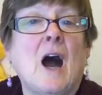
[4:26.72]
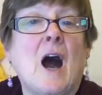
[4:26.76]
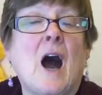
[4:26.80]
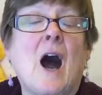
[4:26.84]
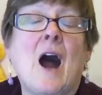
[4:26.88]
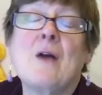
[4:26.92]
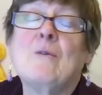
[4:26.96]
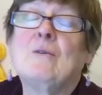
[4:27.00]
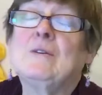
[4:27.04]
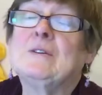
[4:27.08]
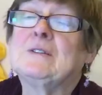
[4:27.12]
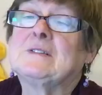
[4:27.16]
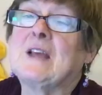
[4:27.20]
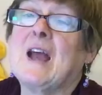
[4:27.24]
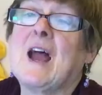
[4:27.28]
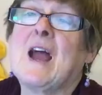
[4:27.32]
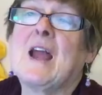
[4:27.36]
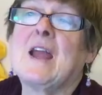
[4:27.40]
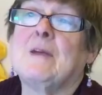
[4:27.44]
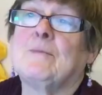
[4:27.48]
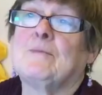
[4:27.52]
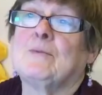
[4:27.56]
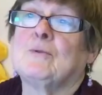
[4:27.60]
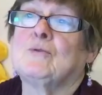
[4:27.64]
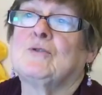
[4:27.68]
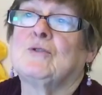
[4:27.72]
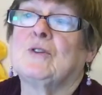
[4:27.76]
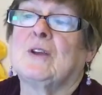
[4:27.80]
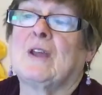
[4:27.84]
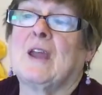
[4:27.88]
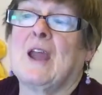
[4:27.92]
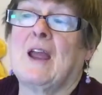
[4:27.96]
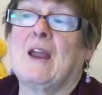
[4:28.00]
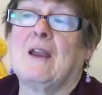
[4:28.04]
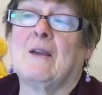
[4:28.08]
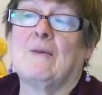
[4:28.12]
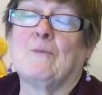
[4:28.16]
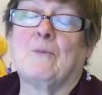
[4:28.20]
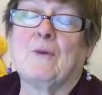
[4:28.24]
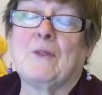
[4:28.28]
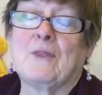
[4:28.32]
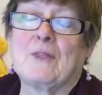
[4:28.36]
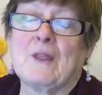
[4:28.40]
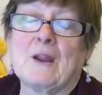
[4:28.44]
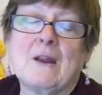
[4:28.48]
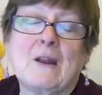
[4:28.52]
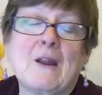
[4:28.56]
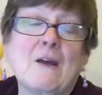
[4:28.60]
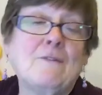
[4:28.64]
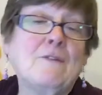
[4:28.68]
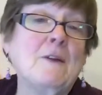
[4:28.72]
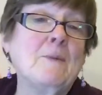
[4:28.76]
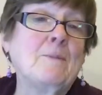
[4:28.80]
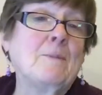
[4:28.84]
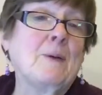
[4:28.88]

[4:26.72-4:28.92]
I was able to get with the lovely